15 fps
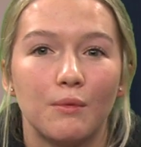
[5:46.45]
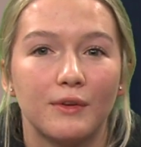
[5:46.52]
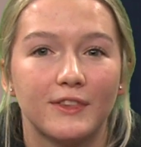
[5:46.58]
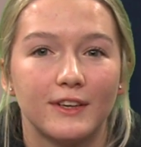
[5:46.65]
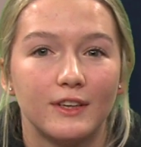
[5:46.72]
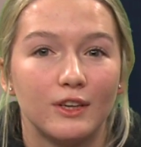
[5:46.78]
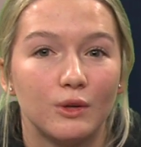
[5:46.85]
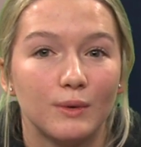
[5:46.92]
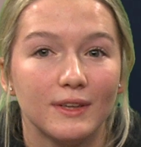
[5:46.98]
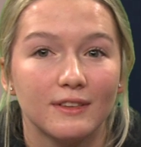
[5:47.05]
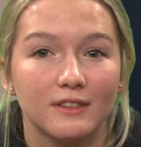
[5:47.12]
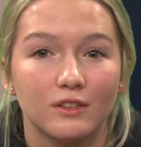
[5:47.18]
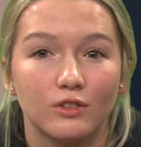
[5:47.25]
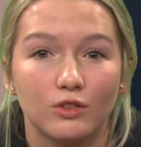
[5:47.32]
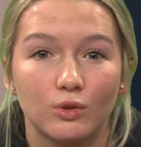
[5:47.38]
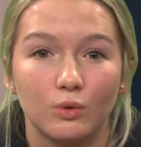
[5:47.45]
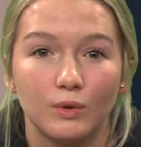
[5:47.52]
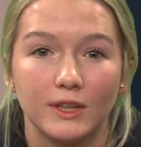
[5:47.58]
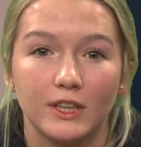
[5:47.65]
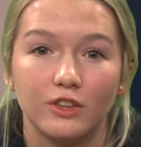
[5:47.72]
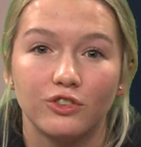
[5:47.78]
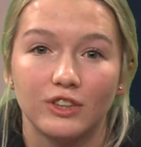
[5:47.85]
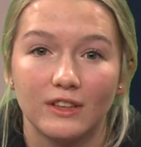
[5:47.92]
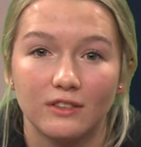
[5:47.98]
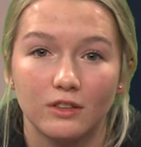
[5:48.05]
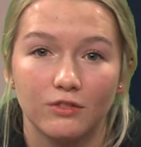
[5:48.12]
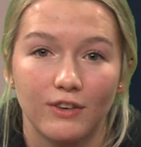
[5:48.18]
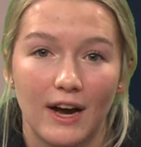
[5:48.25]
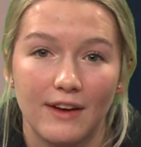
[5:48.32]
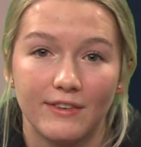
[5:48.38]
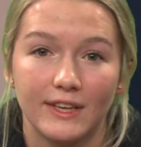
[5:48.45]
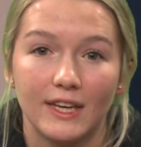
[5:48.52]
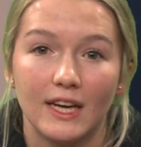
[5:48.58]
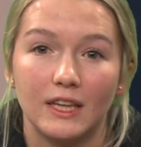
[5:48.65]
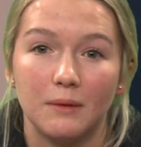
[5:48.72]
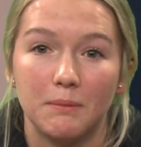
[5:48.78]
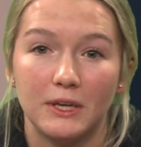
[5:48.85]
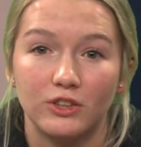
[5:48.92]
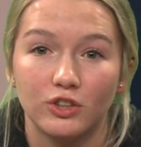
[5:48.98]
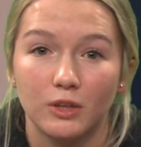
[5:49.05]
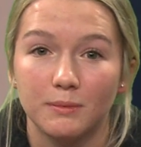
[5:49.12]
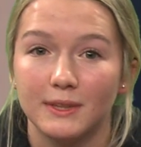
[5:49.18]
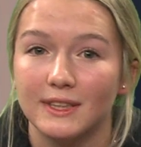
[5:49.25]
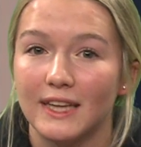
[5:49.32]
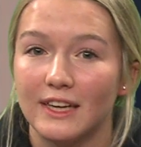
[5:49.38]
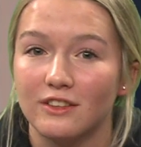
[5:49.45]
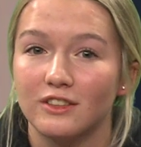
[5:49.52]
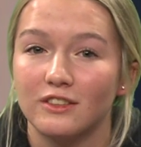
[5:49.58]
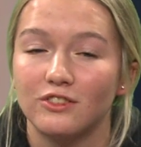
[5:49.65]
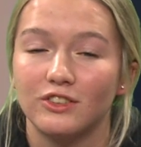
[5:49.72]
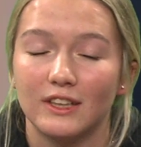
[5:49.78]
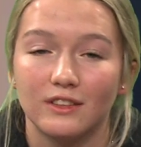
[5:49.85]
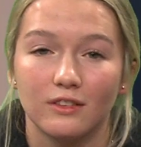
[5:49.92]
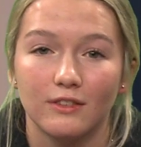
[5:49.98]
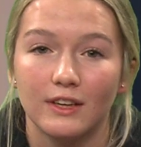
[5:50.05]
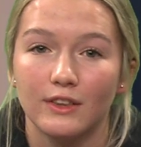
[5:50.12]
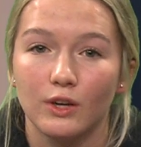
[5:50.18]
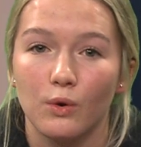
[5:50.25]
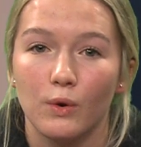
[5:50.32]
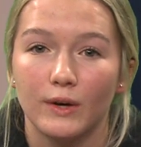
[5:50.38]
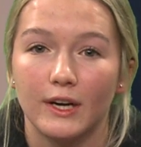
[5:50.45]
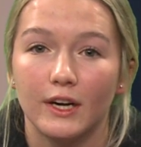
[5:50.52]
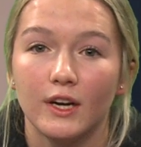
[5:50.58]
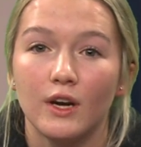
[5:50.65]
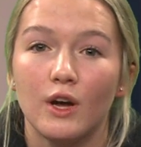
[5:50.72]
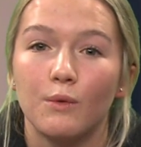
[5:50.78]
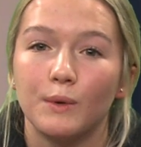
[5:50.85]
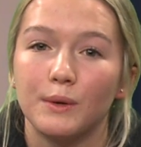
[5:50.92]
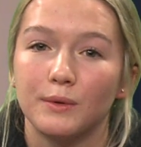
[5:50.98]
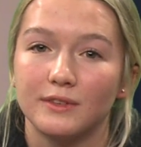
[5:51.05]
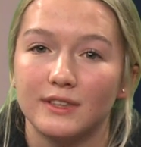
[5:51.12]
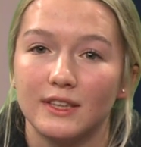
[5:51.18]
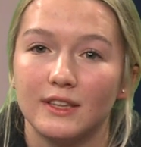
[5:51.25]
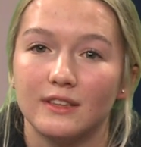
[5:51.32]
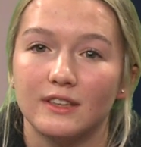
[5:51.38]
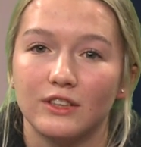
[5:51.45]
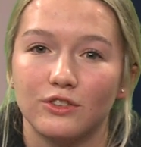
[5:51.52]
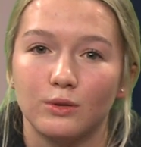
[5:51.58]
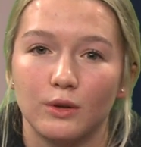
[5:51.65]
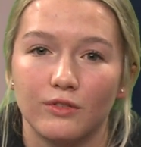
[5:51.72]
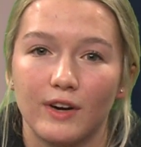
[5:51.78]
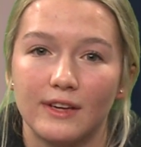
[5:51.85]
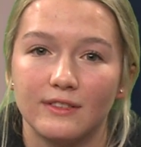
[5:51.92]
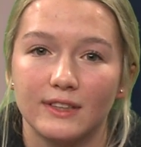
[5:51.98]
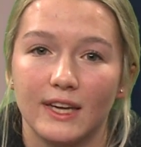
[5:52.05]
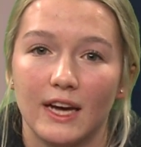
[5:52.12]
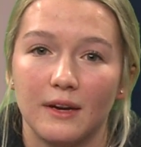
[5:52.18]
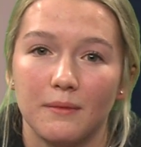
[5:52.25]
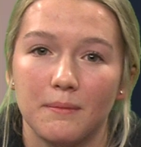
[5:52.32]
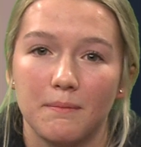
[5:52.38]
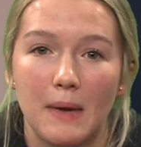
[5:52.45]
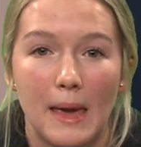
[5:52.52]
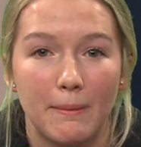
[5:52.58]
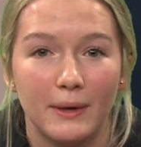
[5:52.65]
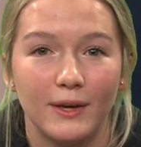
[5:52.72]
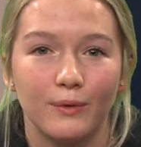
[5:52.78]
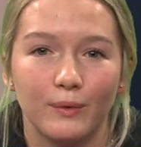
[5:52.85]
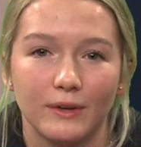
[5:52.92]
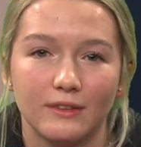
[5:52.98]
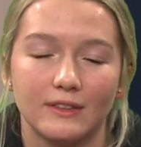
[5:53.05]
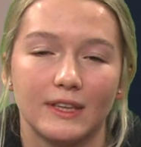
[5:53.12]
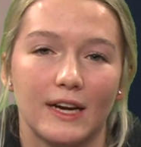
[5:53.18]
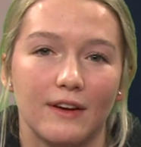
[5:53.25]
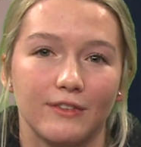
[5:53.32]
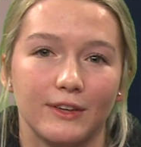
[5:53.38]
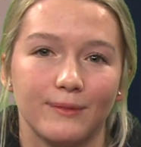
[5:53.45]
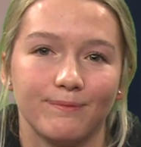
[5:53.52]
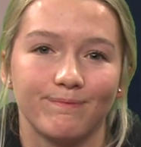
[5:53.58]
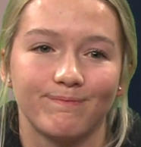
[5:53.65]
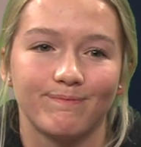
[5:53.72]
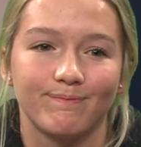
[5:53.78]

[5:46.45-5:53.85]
With the newest school year just arriving and midterms elections just around the corner, we will see this issue arise again, maybe worse than ever.